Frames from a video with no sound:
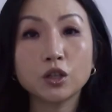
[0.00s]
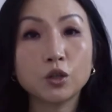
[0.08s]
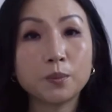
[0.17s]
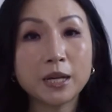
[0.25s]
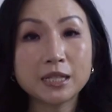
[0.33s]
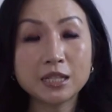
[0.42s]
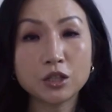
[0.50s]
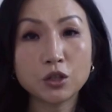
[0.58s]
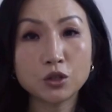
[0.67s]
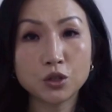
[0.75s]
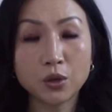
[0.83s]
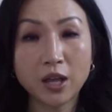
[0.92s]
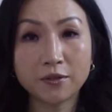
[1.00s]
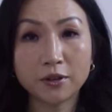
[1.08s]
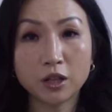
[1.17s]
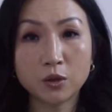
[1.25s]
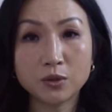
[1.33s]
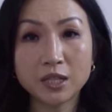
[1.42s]
you better not to have
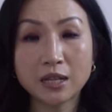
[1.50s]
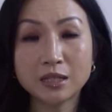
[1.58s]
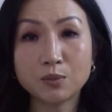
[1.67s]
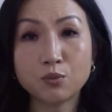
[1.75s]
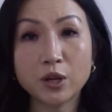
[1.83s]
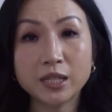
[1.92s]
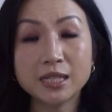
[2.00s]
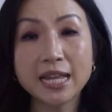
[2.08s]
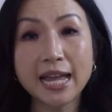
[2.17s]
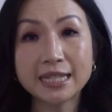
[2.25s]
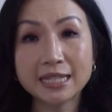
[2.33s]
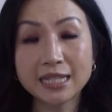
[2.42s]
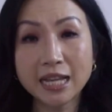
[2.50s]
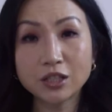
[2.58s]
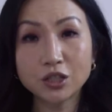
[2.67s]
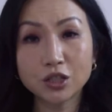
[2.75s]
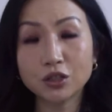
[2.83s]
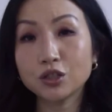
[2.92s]
clothes that brings
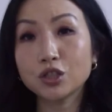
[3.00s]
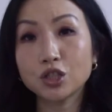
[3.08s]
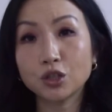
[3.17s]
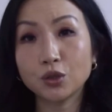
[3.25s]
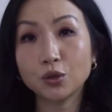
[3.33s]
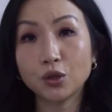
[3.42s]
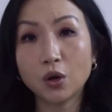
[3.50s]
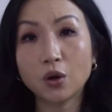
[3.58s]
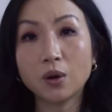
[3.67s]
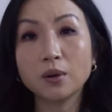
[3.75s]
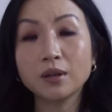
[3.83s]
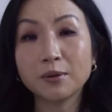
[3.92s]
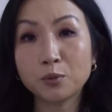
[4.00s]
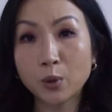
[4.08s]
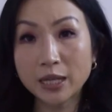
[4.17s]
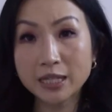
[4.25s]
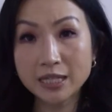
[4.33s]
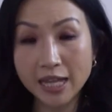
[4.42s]
attention to your
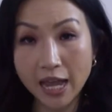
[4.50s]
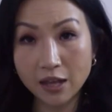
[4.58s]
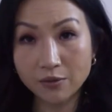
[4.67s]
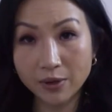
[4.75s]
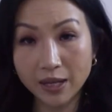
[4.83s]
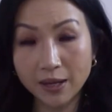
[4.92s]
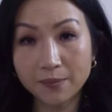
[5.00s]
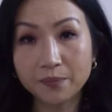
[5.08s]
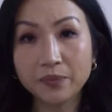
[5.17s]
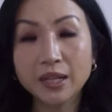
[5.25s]
waist area